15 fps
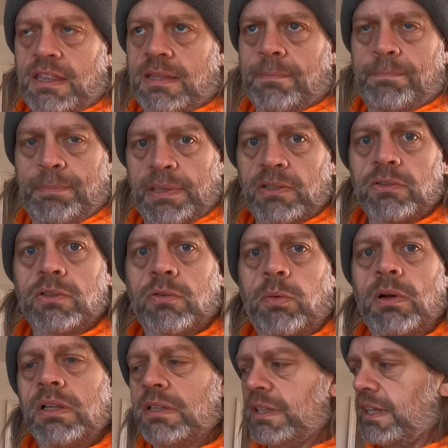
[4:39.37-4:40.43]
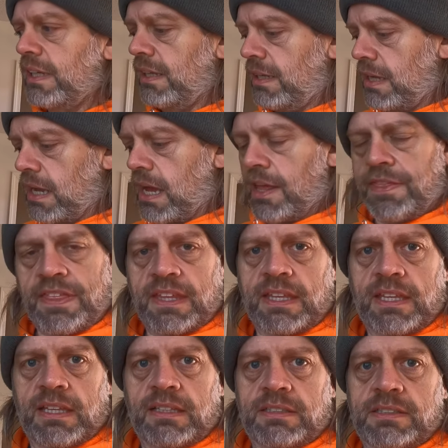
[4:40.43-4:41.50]
the build quality, I
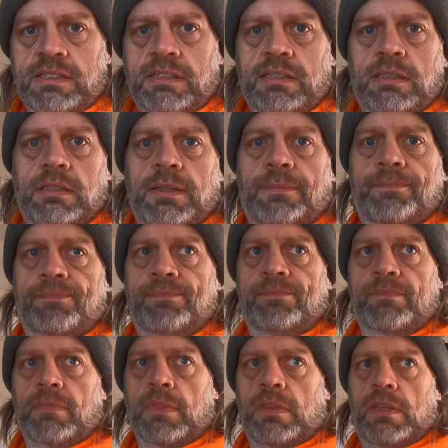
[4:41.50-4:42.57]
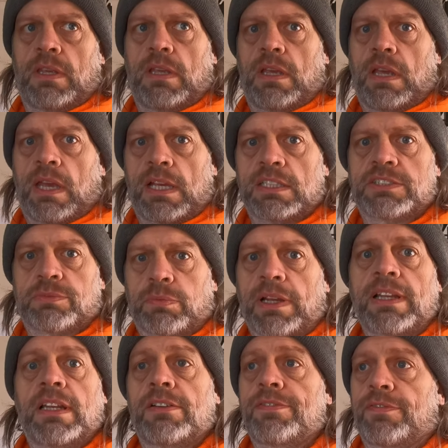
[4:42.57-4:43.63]
think it's it's
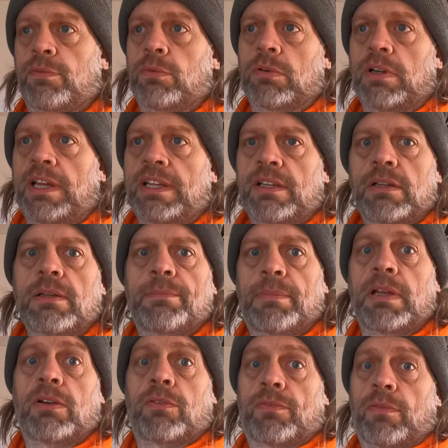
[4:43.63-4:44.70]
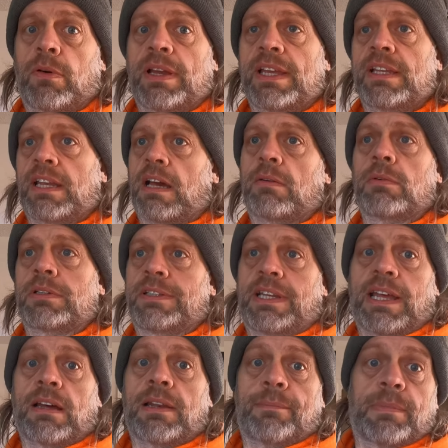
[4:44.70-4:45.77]
rated for a good bit of weight. I wouldn't
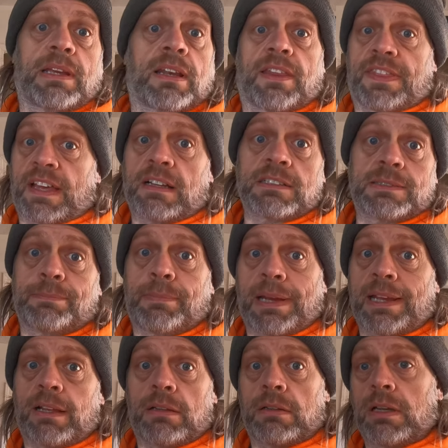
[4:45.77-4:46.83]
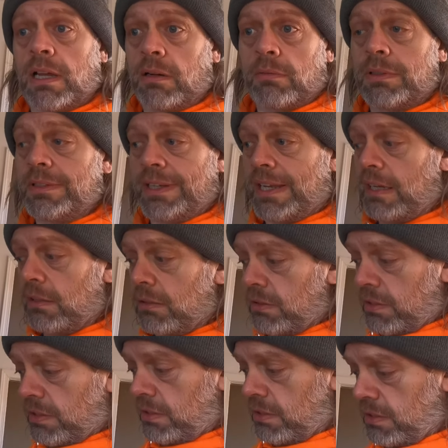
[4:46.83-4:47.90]
doubt it being a thousand pound. I wouldn't
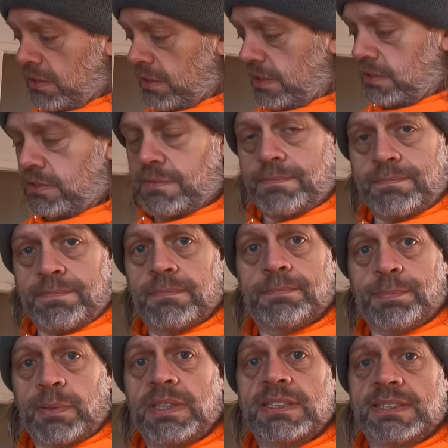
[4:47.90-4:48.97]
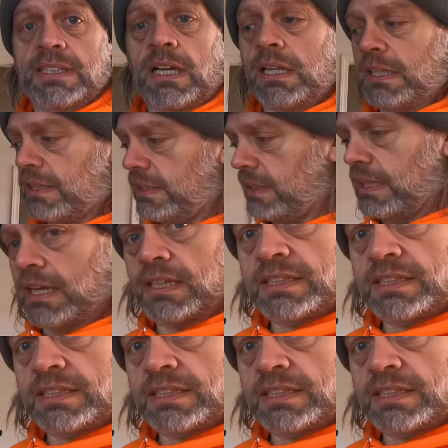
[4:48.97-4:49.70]
doubt uh, it's pretty solid.